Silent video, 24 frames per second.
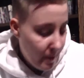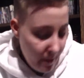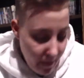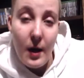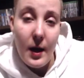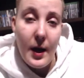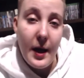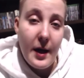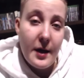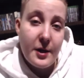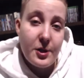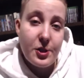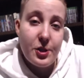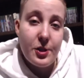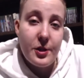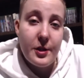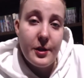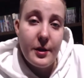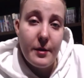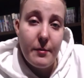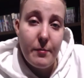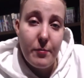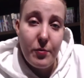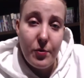I
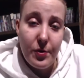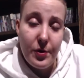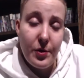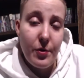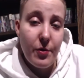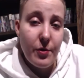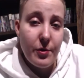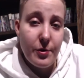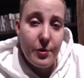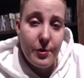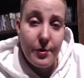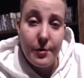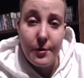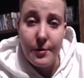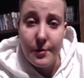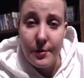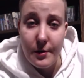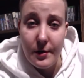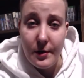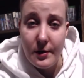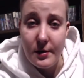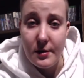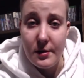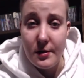actually pre-ordered
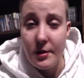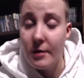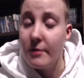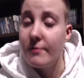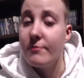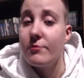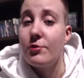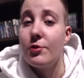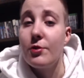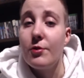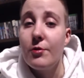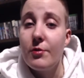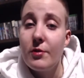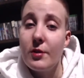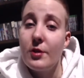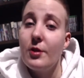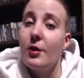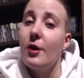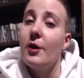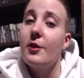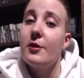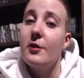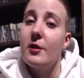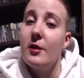the Stick of Truth and
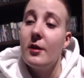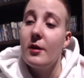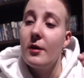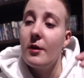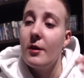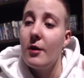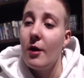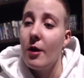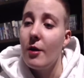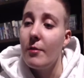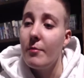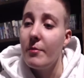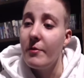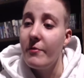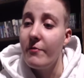got the Cartman